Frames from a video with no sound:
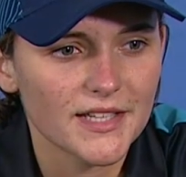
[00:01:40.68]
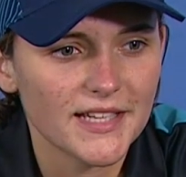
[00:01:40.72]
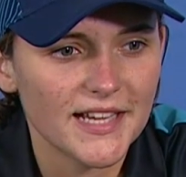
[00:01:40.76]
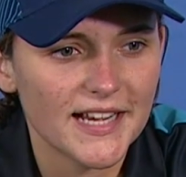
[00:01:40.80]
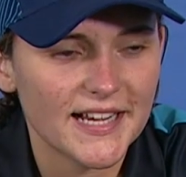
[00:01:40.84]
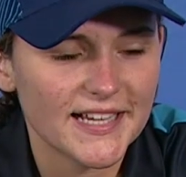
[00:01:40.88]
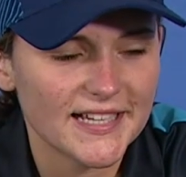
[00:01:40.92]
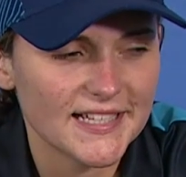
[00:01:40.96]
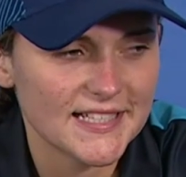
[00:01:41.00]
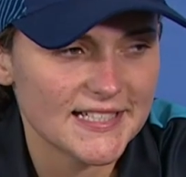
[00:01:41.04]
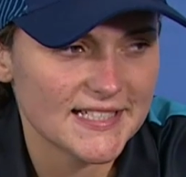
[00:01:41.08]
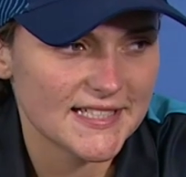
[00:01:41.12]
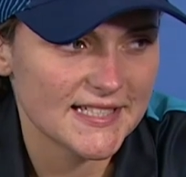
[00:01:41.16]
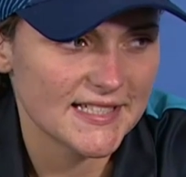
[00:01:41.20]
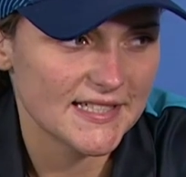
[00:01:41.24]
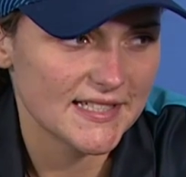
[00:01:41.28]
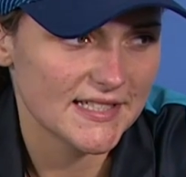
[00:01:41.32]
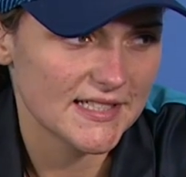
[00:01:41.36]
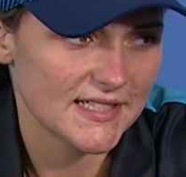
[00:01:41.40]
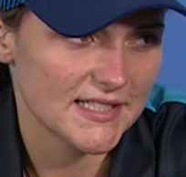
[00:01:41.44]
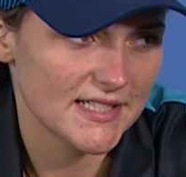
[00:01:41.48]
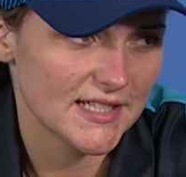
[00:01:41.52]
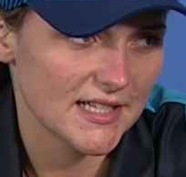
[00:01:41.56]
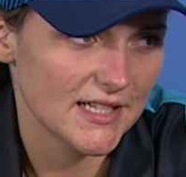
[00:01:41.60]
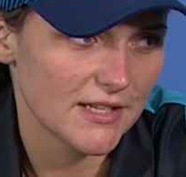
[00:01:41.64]
Yeah, I guess
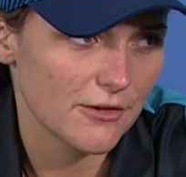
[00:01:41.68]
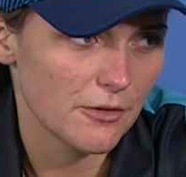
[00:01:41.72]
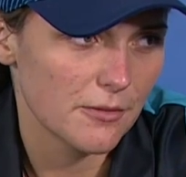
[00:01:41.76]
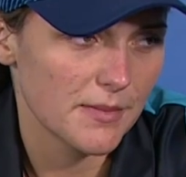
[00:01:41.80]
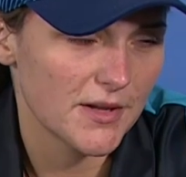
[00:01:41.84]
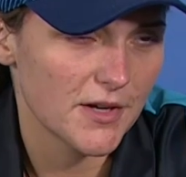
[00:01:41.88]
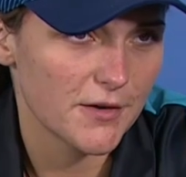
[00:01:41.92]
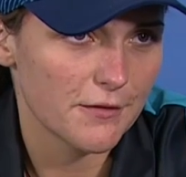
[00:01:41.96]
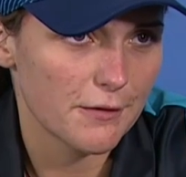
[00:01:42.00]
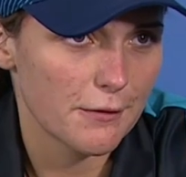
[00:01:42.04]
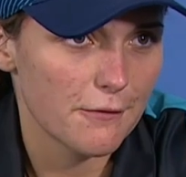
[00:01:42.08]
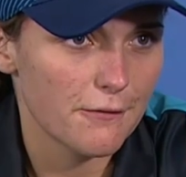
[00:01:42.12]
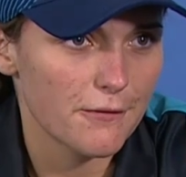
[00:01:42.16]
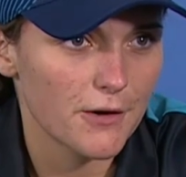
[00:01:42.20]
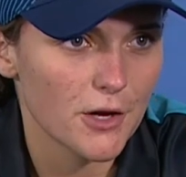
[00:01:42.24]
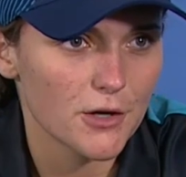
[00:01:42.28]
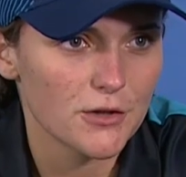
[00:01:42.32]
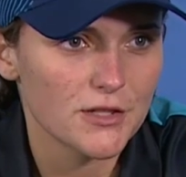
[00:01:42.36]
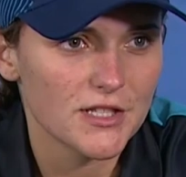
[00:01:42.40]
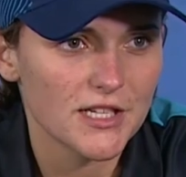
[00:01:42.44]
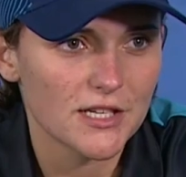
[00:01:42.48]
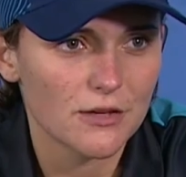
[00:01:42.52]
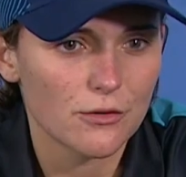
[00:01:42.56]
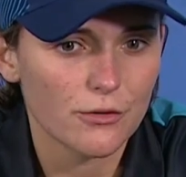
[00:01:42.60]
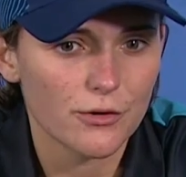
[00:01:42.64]
it's a little bit of a
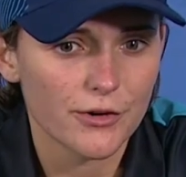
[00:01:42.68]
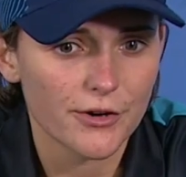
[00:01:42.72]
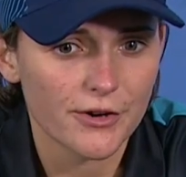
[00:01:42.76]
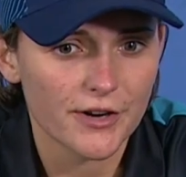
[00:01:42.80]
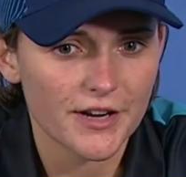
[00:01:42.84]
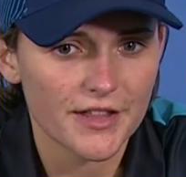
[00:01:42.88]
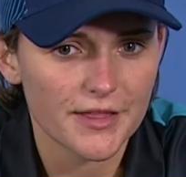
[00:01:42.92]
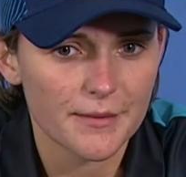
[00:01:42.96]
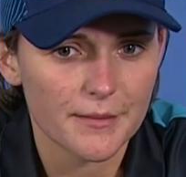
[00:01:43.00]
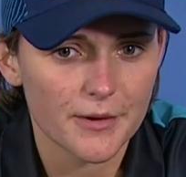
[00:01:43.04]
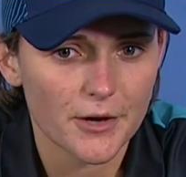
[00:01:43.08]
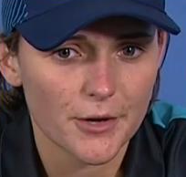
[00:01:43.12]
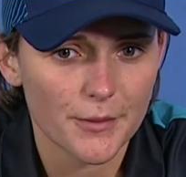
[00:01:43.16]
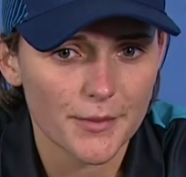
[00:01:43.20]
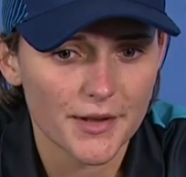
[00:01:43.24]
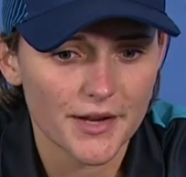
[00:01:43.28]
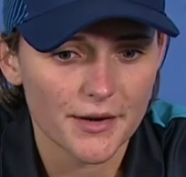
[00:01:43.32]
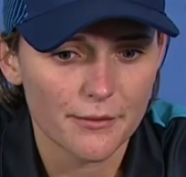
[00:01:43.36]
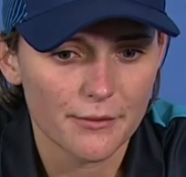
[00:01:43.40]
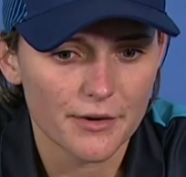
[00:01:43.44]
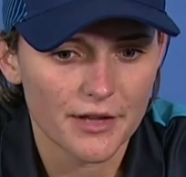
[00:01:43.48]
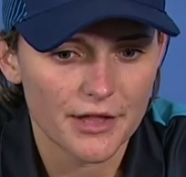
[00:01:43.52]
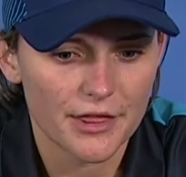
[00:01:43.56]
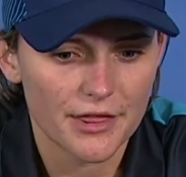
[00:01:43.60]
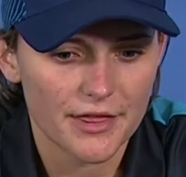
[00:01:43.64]
floating water at the
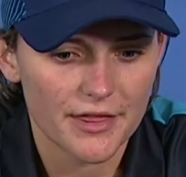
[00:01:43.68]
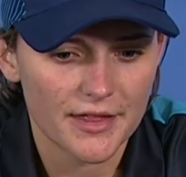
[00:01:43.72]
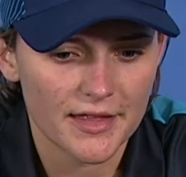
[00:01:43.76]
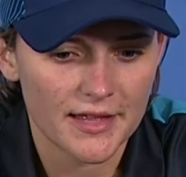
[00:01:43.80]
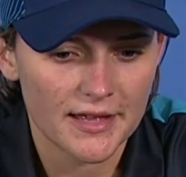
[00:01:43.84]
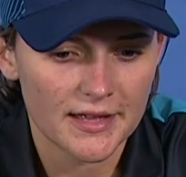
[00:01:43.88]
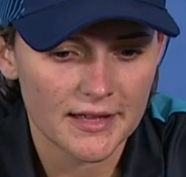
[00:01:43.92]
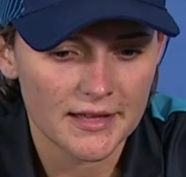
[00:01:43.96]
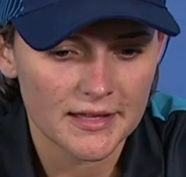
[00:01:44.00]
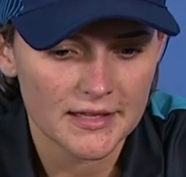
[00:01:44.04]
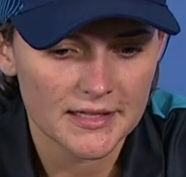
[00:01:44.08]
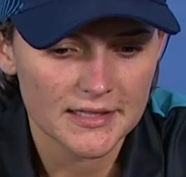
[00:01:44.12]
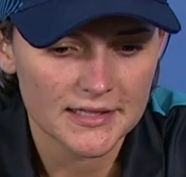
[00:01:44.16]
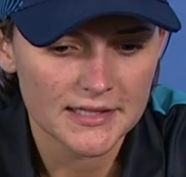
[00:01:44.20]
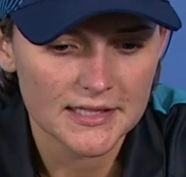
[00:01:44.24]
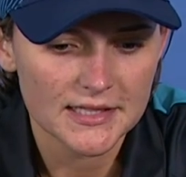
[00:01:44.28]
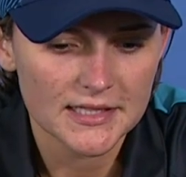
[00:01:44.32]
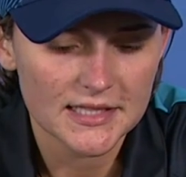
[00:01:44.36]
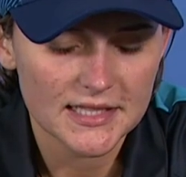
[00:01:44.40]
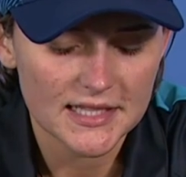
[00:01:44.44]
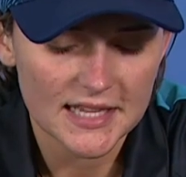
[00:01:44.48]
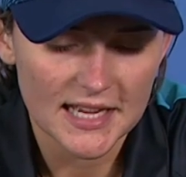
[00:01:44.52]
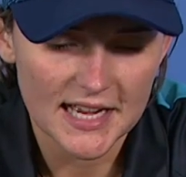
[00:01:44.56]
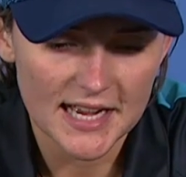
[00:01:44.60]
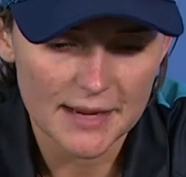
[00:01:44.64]
moment with
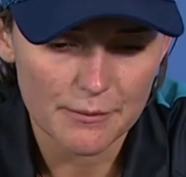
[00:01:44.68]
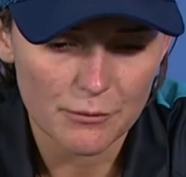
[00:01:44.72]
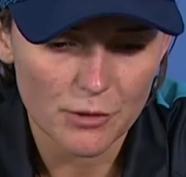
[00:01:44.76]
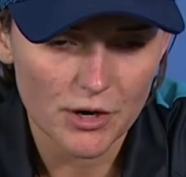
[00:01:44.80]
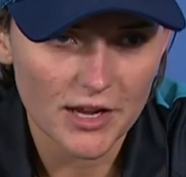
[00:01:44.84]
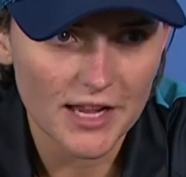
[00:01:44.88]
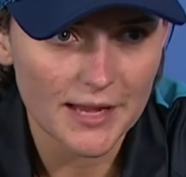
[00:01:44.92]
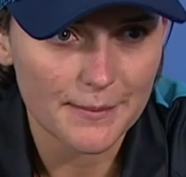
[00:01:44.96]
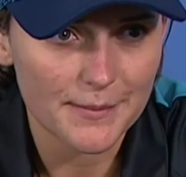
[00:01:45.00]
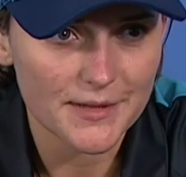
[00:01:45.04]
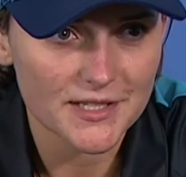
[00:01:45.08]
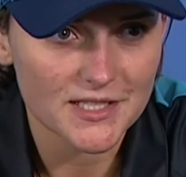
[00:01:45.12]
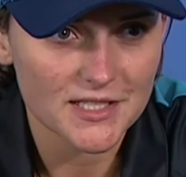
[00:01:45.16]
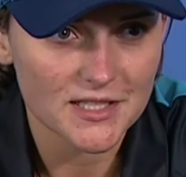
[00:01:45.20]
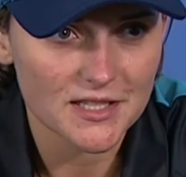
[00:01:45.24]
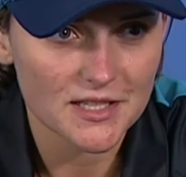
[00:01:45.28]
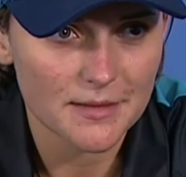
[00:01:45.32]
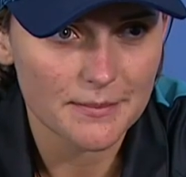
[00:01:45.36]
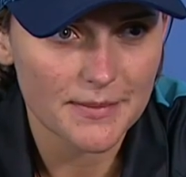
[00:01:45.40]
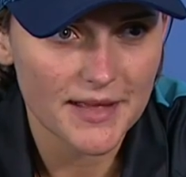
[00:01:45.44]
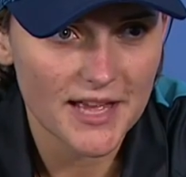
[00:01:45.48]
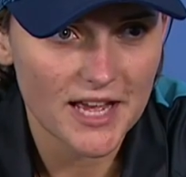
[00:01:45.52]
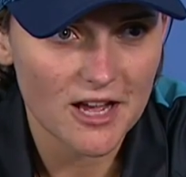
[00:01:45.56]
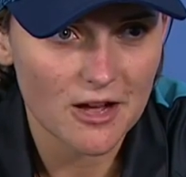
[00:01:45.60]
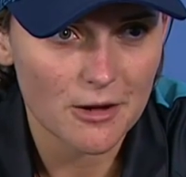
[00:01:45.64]
what happens in the
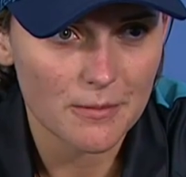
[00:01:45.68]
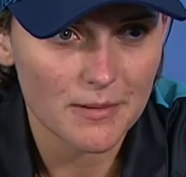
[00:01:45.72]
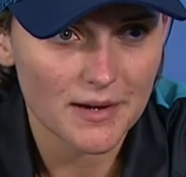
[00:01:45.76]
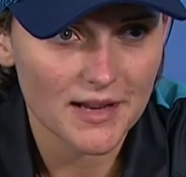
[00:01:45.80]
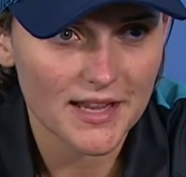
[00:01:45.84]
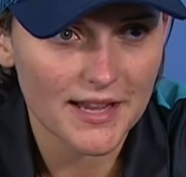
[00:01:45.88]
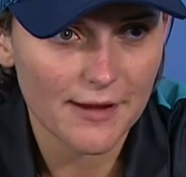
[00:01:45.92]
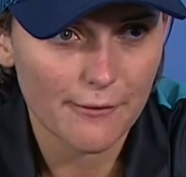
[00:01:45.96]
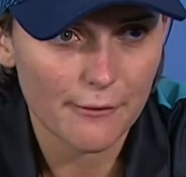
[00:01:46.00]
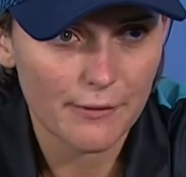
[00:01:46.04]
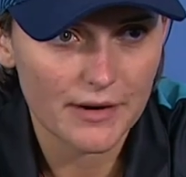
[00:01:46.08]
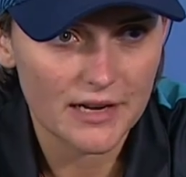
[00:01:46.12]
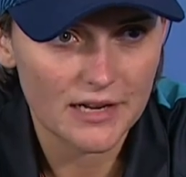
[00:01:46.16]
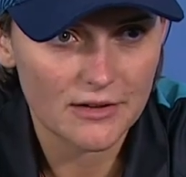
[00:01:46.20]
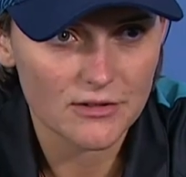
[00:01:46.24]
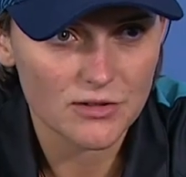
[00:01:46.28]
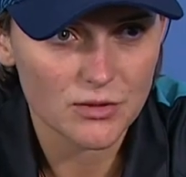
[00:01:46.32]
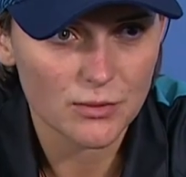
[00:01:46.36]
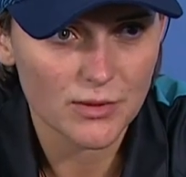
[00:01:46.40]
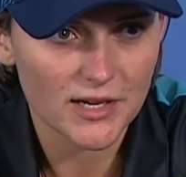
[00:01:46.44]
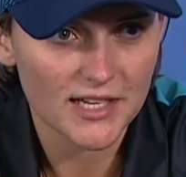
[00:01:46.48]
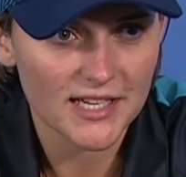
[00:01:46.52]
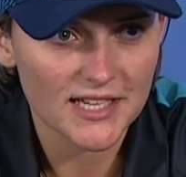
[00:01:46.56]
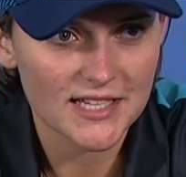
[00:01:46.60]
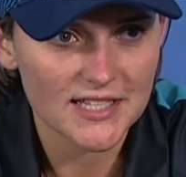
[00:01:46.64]
power play if we lose
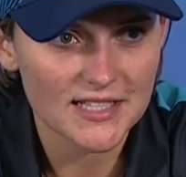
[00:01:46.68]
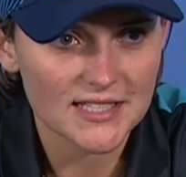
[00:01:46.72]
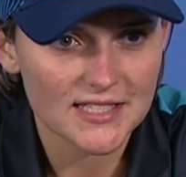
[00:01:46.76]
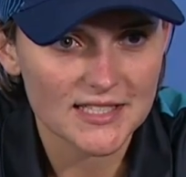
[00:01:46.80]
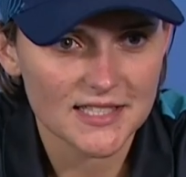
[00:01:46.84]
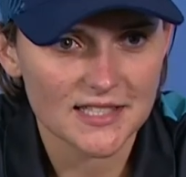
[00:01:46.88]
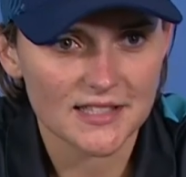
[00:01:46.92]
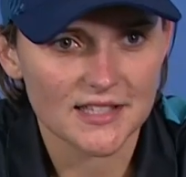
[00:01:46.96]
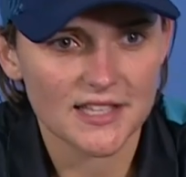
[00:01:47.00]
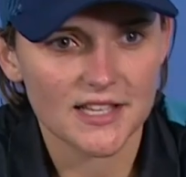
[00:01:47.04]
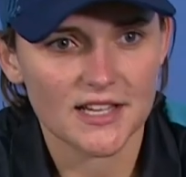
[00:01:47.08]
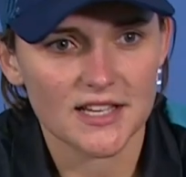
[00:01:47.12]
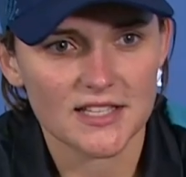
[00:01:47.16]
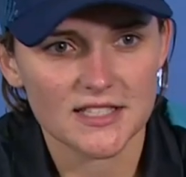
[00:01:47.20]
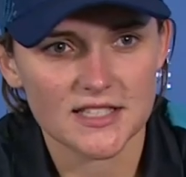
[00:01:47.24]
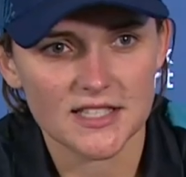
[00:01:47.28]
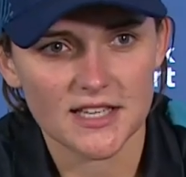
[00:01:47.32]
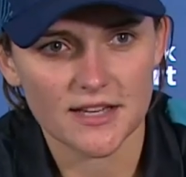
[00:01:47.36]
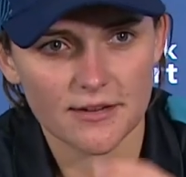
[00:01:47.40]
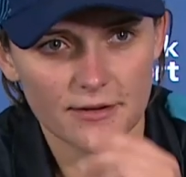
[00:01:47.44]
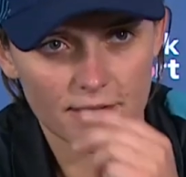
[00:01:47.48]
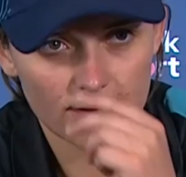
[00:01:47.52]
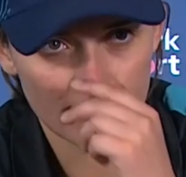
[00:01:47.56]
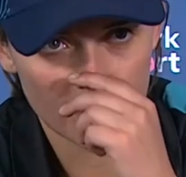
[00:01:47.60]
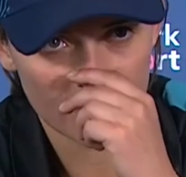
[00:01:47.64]
wickets, and the
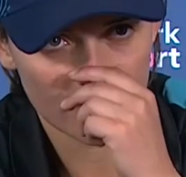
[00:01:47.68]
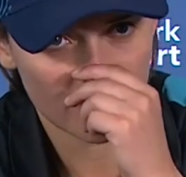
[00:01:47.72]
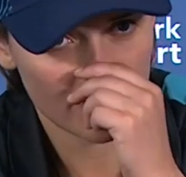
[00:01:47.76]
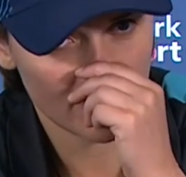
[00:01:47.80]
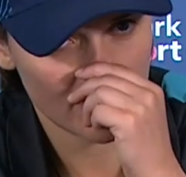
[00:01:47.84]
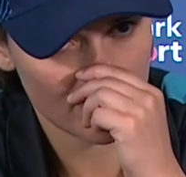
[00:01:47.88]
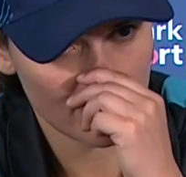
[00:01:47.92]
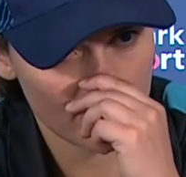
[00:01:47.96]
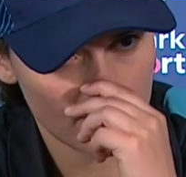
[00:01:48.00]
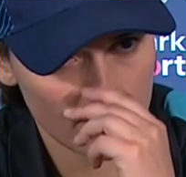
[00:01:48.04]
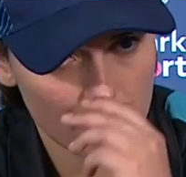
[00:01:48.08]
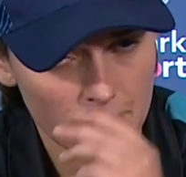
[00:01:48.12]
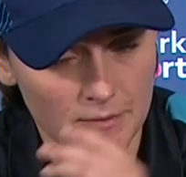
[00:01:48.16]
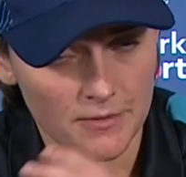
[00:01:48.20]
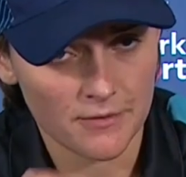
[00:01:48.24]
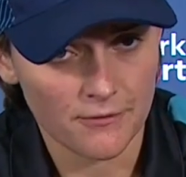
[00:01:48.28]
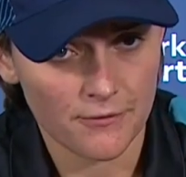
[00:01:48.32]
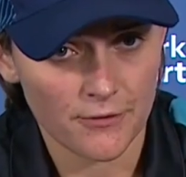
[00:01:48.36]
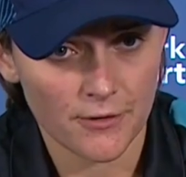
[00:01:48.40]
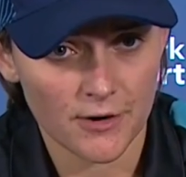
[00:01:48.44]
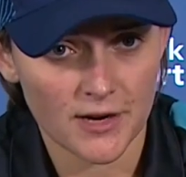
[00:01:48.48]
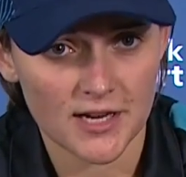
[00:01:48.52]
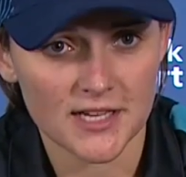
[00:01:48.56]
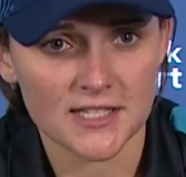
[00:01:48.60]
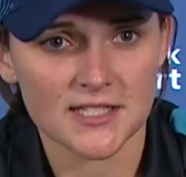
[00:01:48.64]
idea at the moment
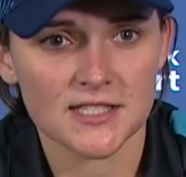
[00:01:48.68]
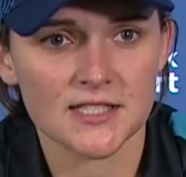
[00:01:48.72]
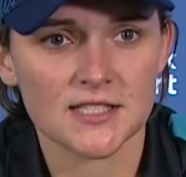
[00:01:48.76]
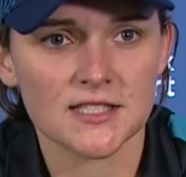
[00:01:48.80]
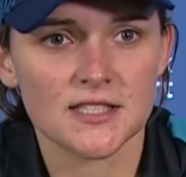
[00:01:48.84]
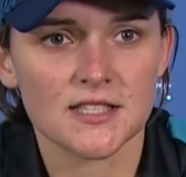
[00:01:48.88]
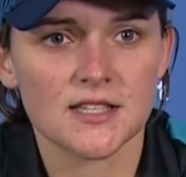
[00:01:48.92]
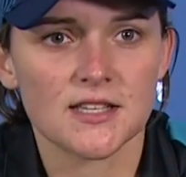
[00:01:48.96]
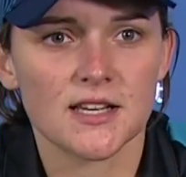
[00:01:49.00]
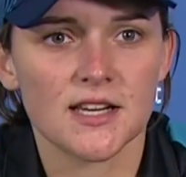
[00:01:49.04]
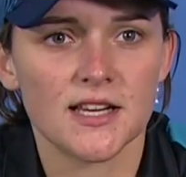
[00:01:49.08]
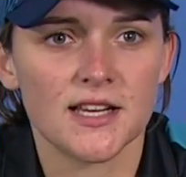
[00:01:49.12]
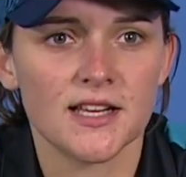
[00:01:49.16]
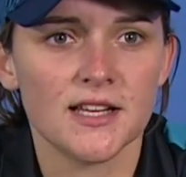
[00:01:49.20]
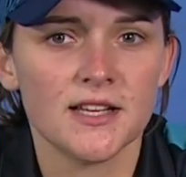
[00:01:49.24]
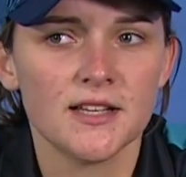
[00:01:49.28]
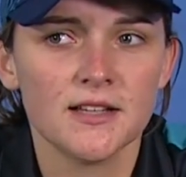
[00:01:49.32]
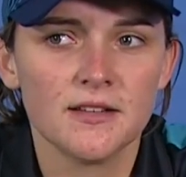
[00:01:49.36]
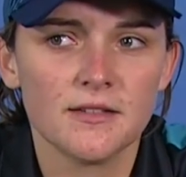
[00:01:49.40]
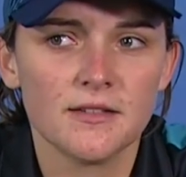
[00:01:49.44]
for us is to